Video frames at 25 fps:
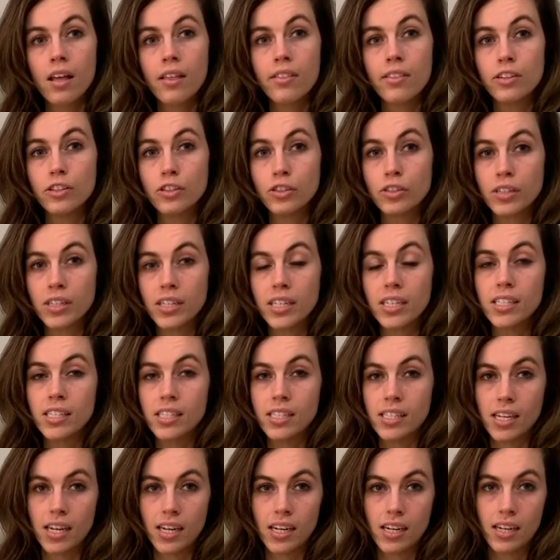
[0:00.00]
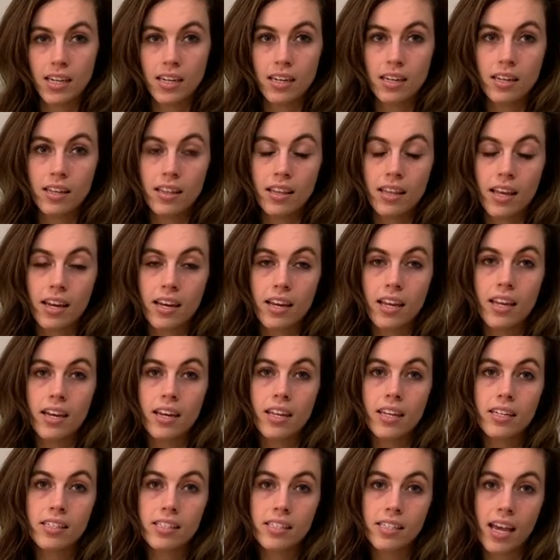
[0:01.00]
The treaty stated that
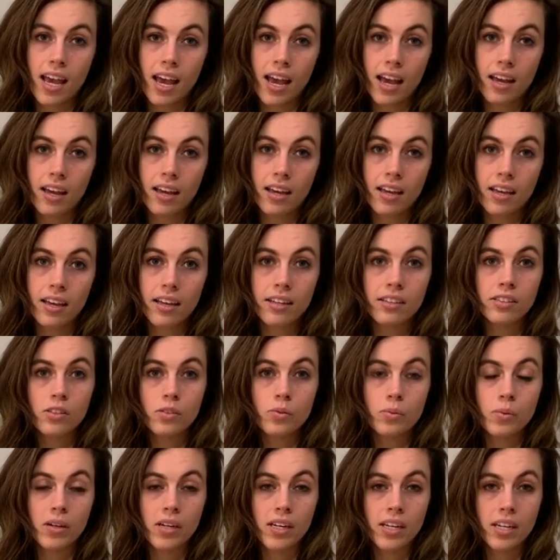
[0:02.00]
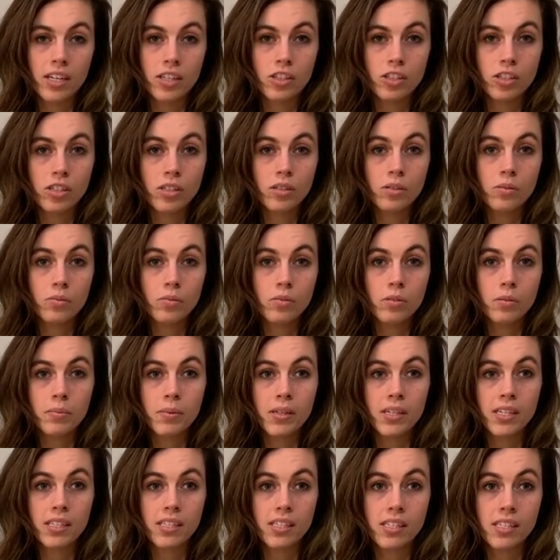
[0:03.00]
any attack against one nation would
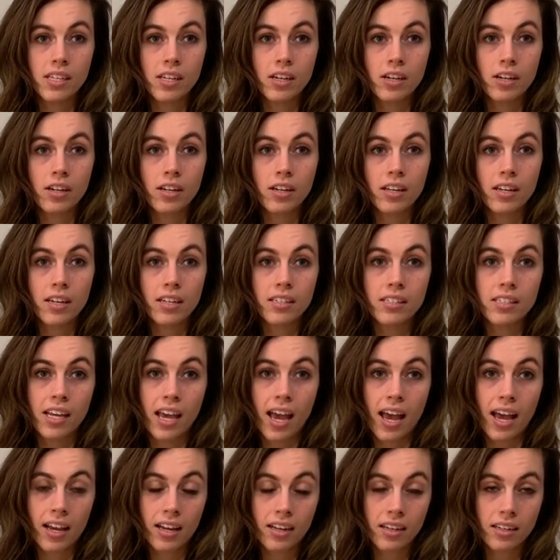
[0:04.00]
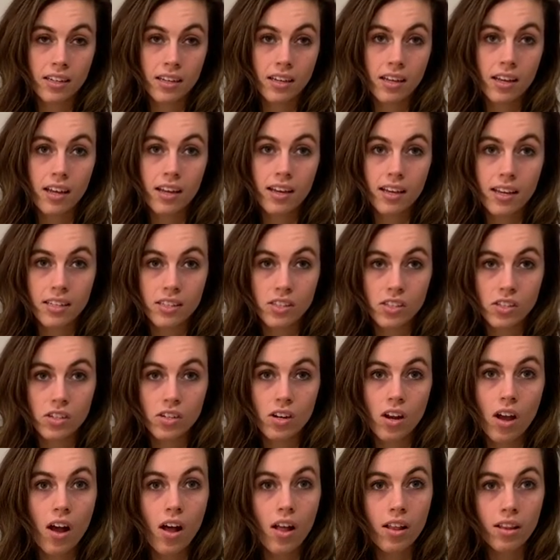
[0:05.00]
be considered an attack
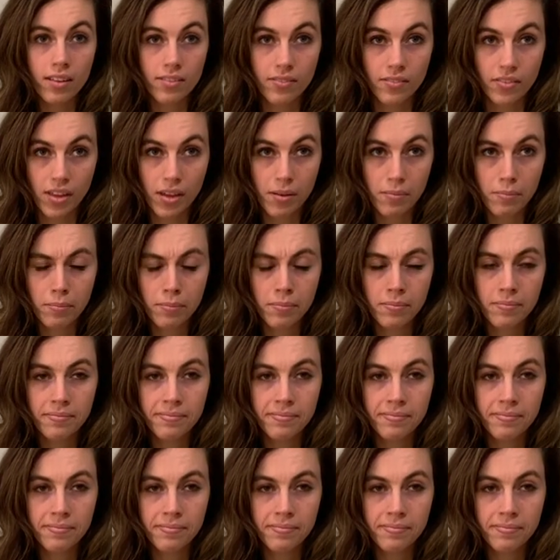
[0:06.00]
against all of them.